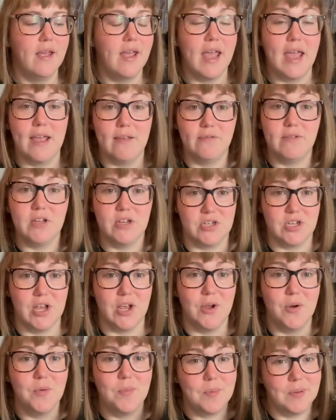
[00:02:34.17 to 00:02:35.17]
If you
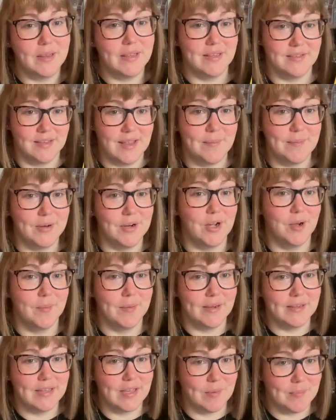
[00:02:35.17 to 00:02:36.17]
do, please let me know,
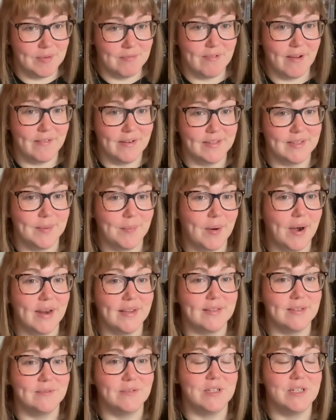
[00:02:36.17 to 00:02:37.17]
because I'll be very
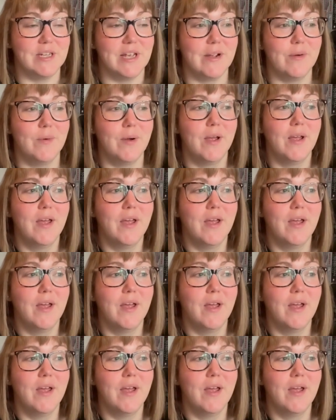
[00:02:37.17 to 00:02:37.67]
surprised if you do.